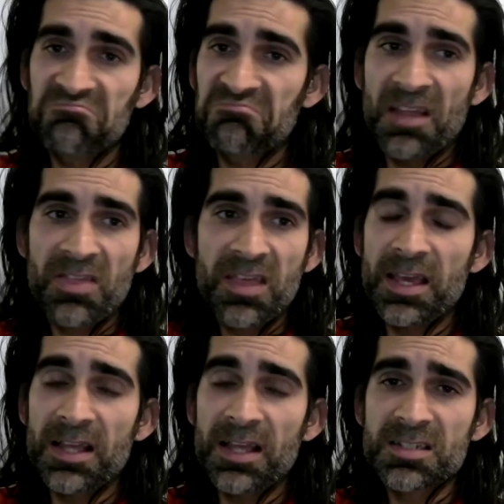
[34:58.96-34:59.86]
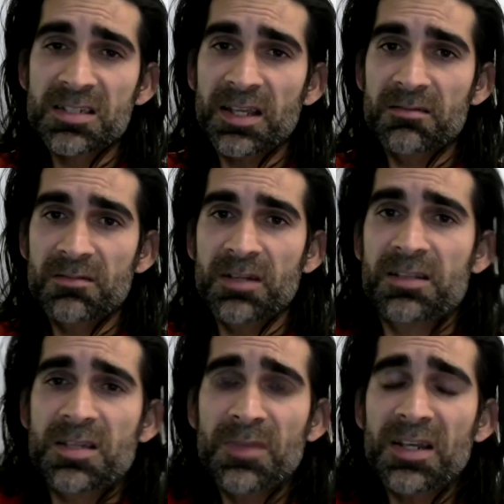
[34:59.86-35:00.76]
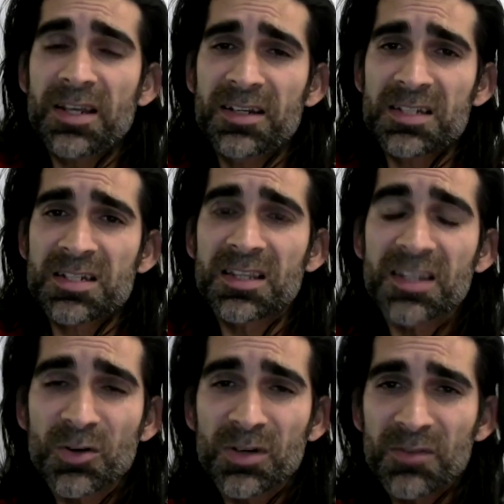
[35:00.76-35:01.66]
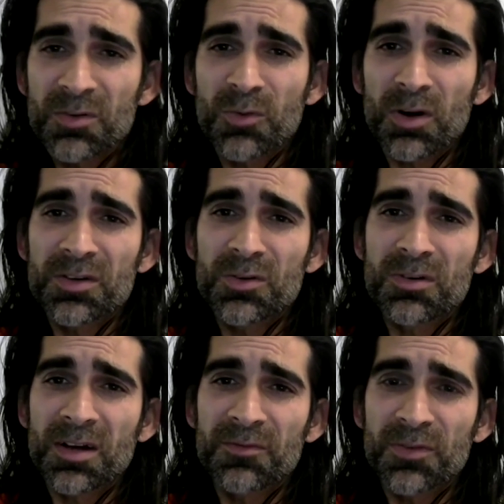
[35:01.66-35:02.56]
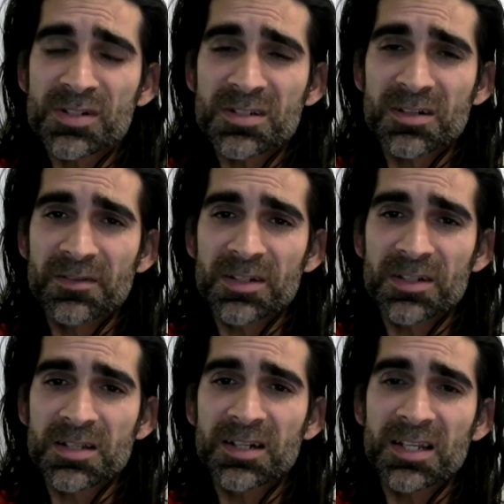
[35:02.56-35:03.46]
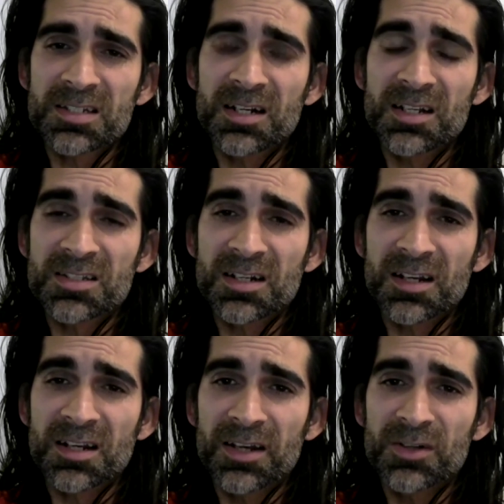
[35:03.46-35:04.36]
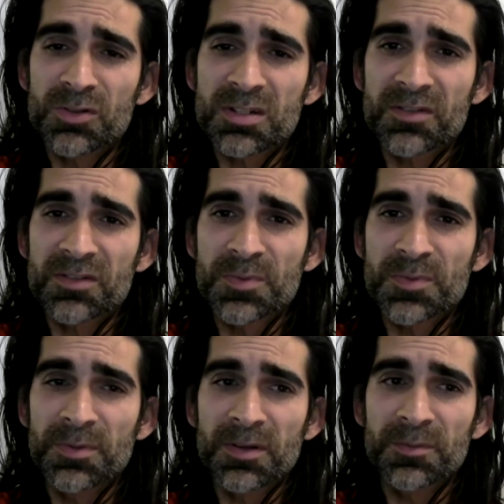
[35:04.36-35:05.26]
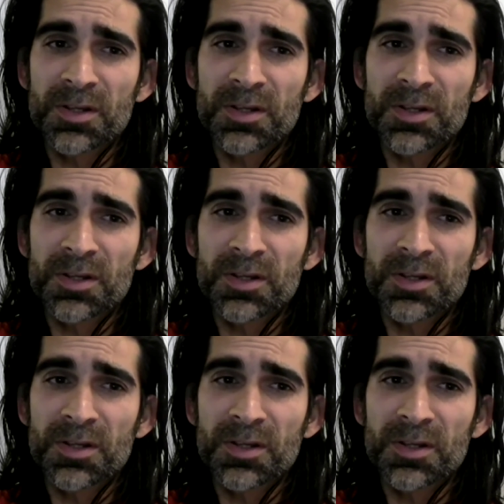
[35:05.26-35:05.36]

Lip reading: Nothing else. Like something like Tesla, they don't even want you to come for service. Like Tesla doesn't like to service people